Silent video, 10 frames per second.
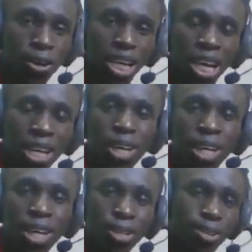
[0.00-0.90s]
Okay, that you
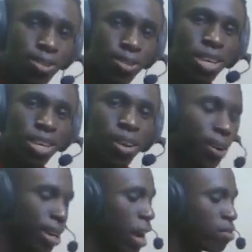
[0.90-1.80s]
can use.
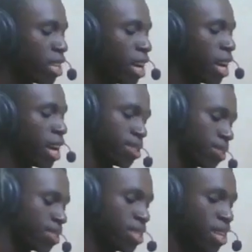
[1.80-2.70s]
Okay, after
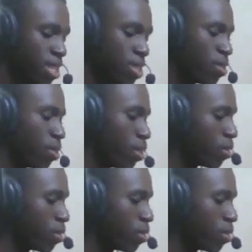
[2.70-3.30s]
exhausting this,